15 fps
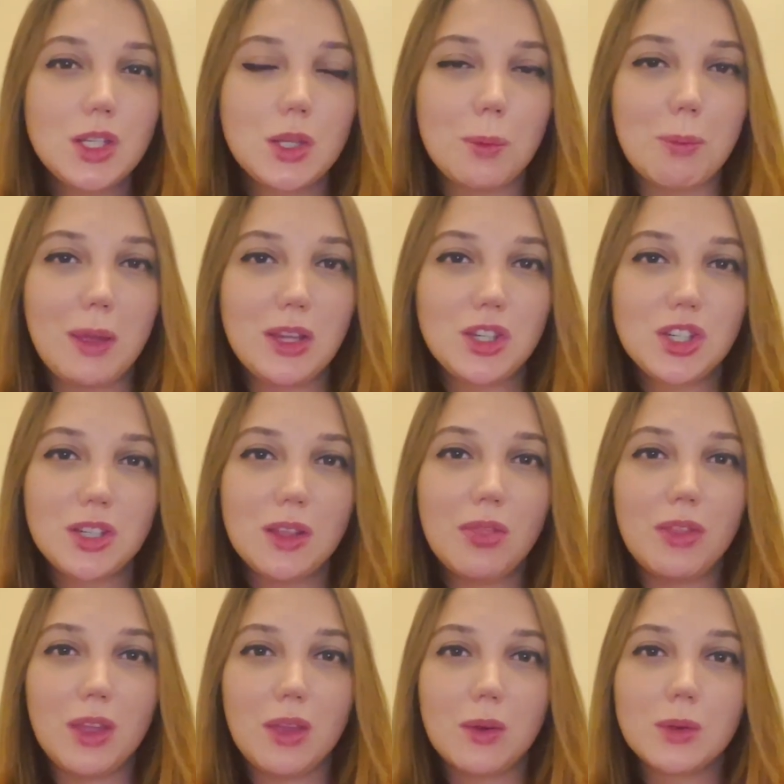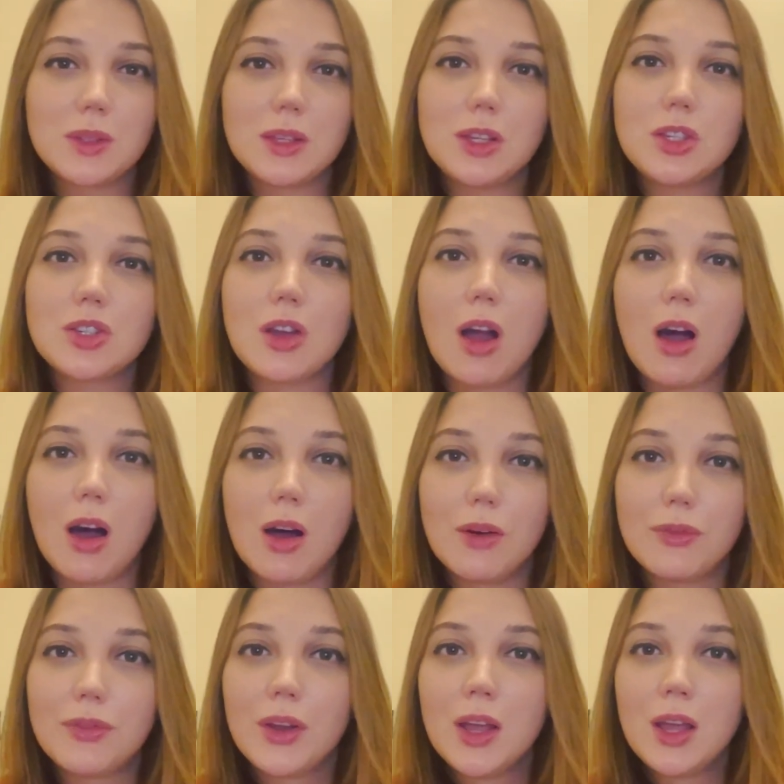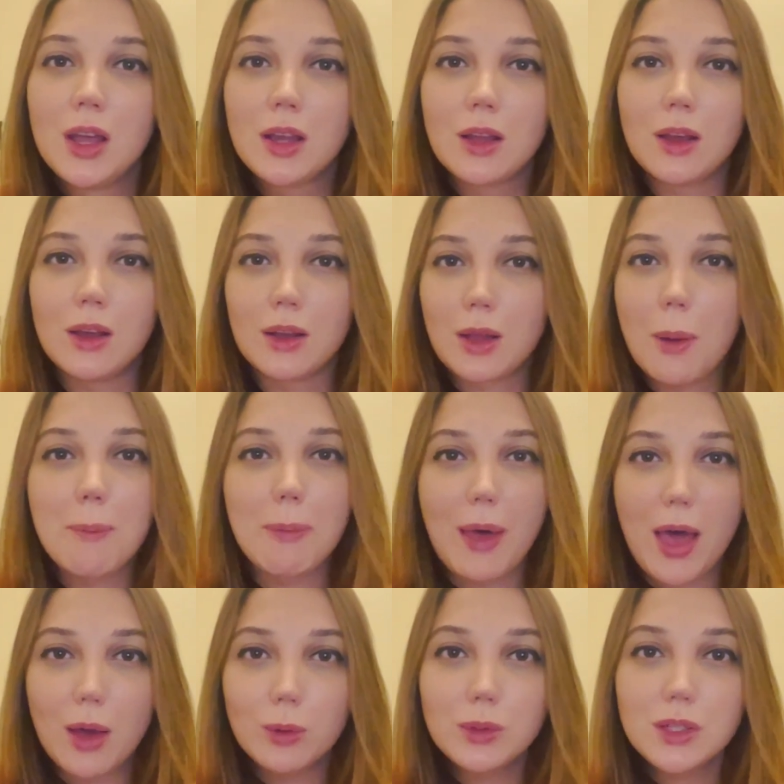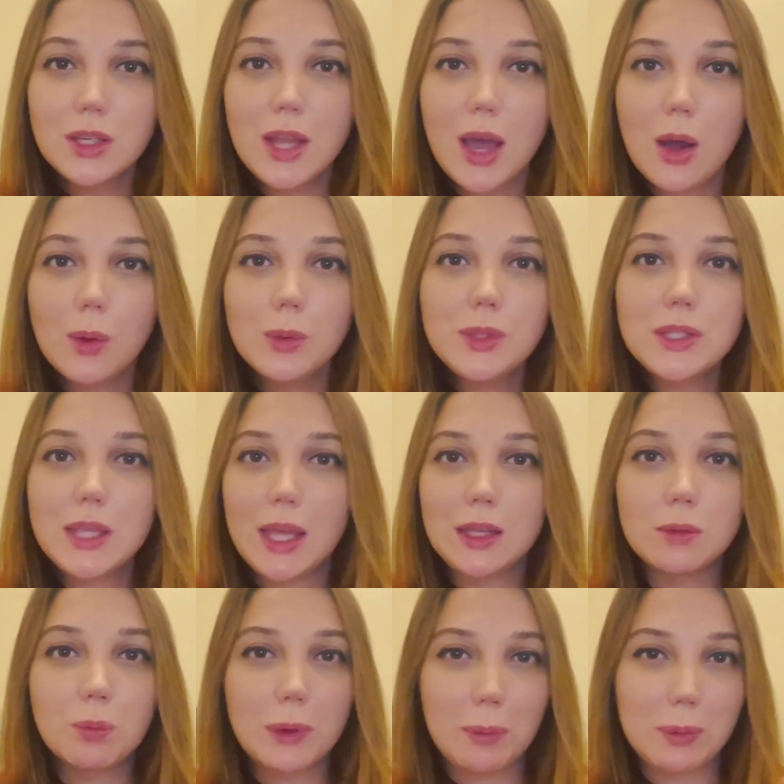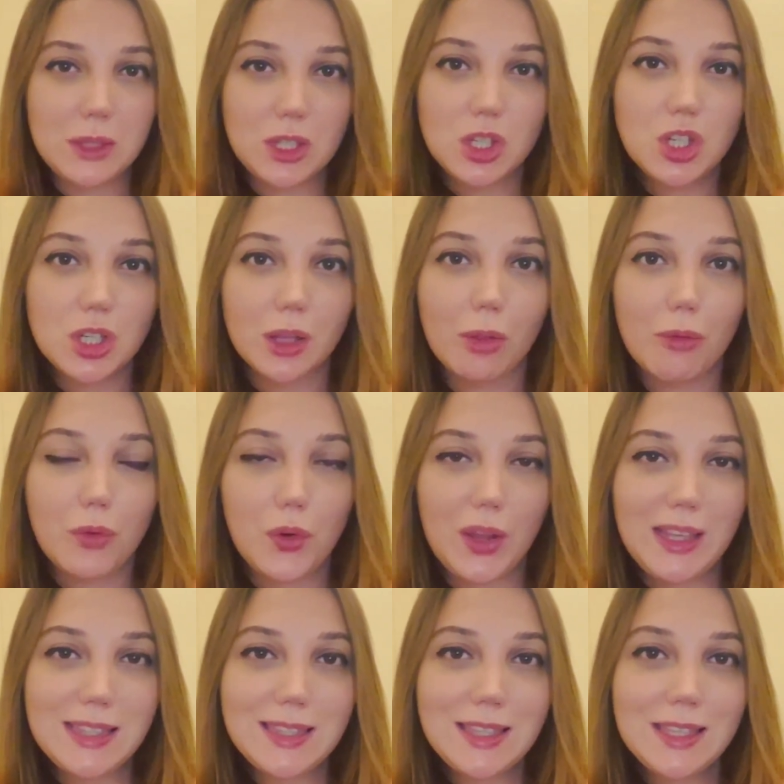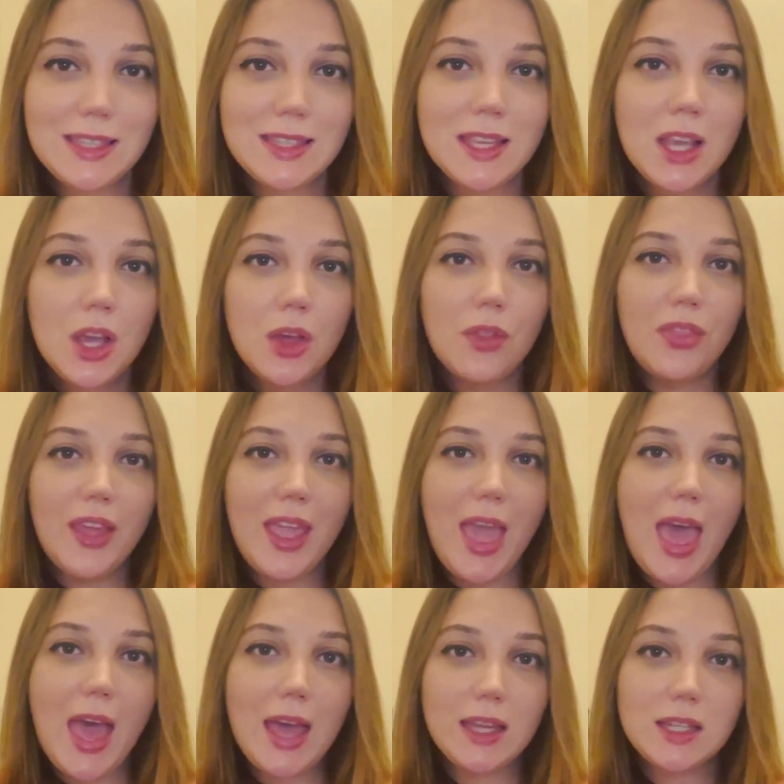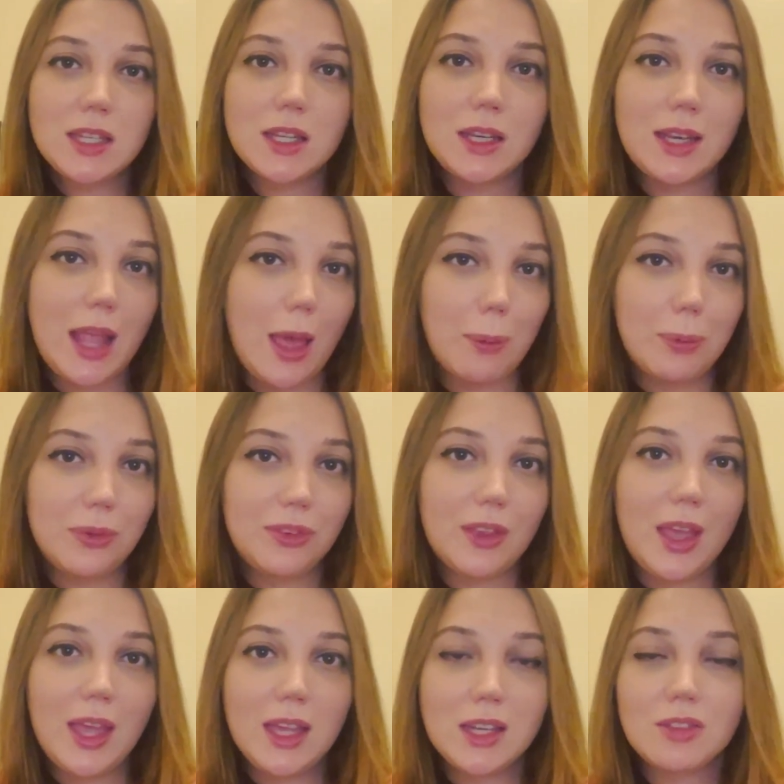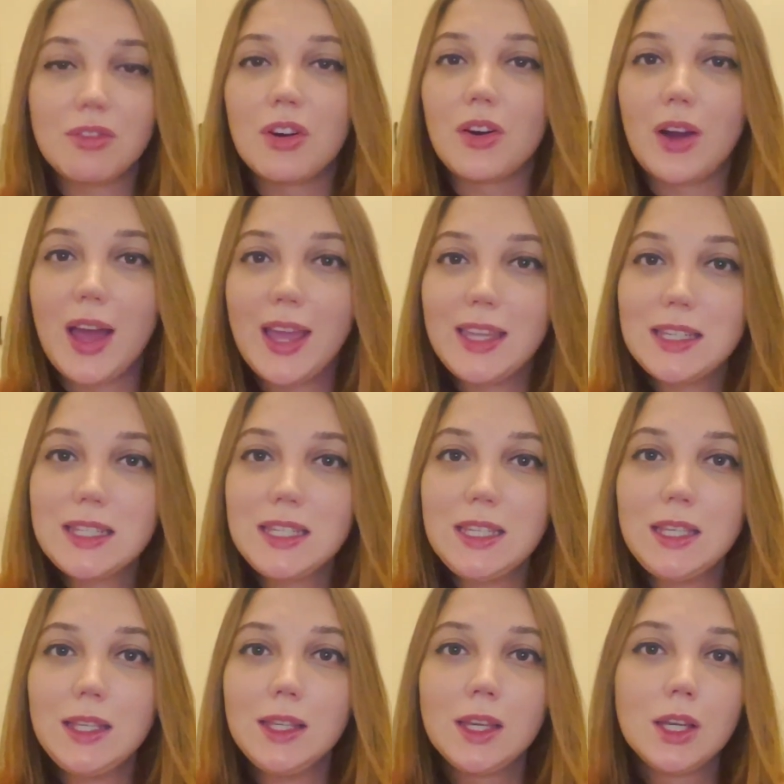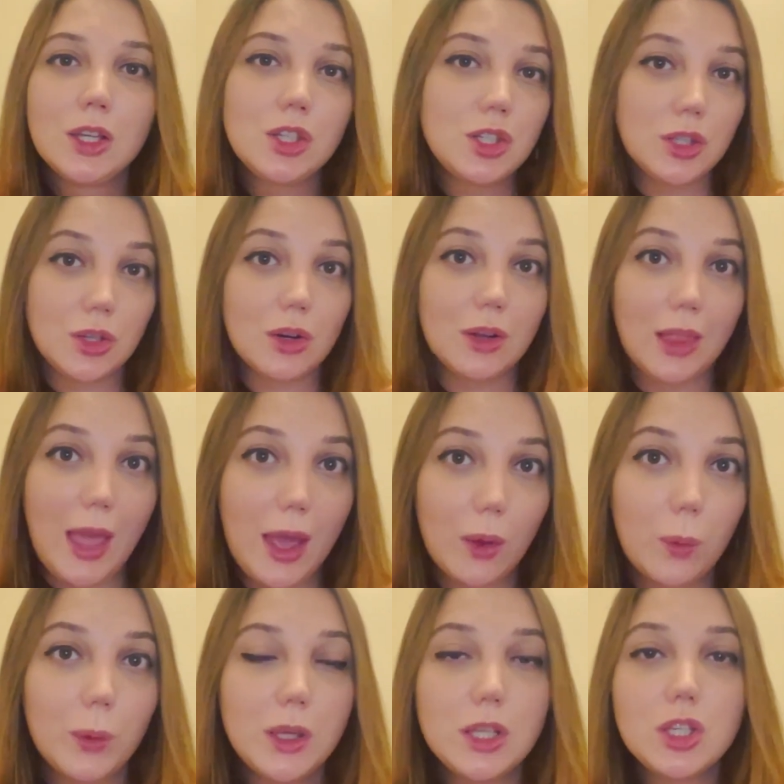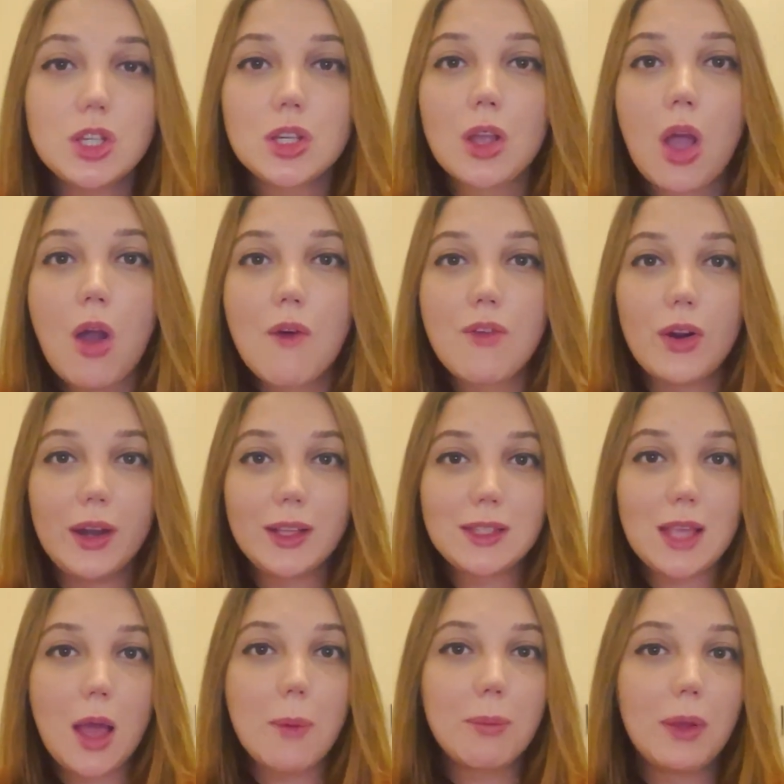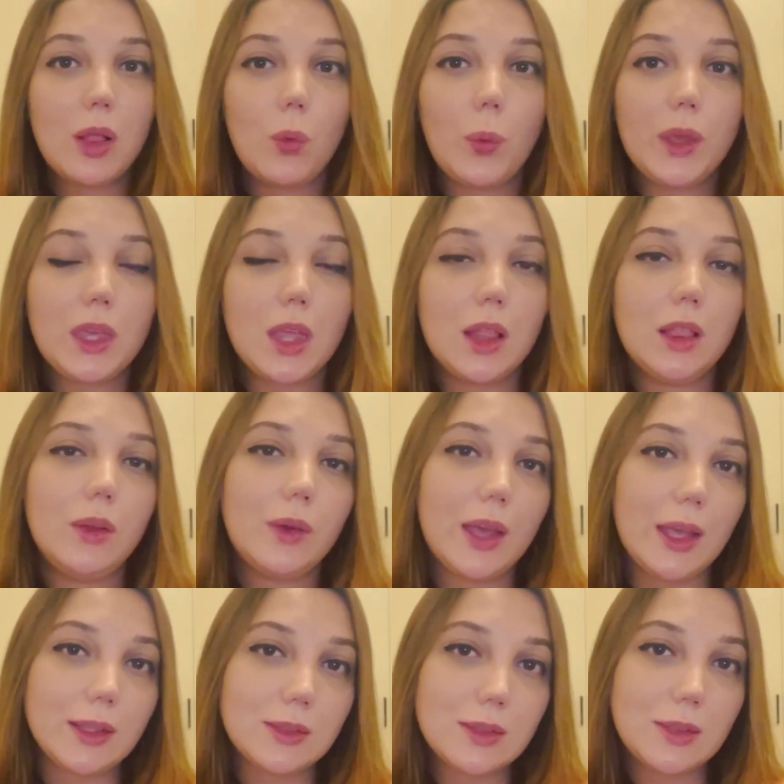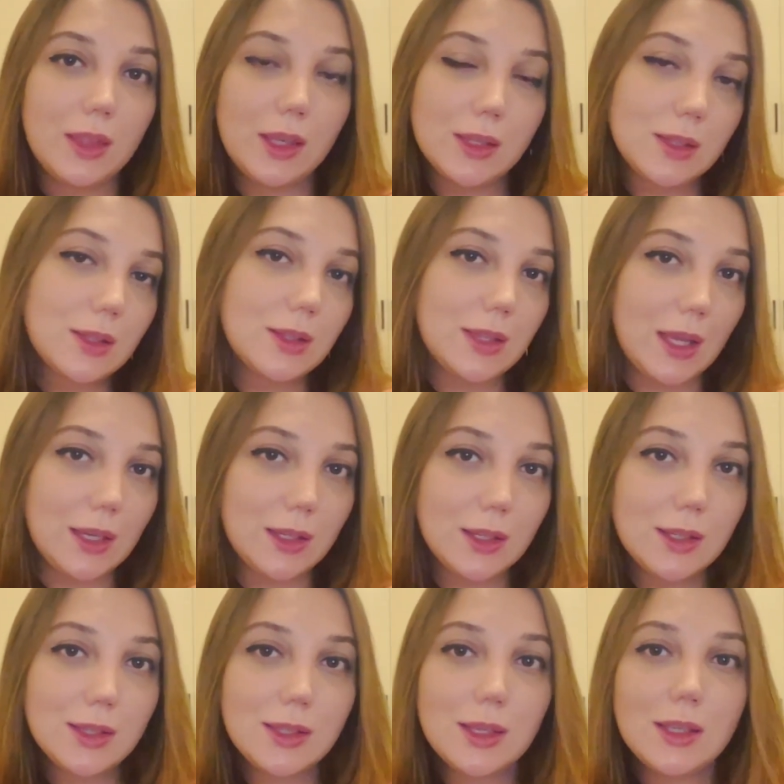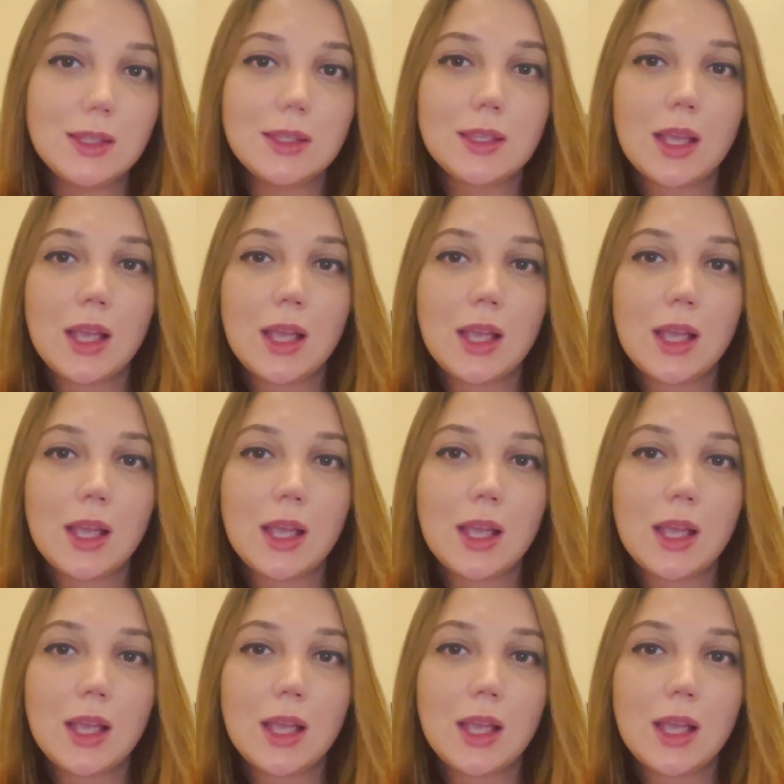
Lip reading: to mention the usage of compound nouns and prepositional phrases. They add depth and variety to your language. For example, we can look at these sentences.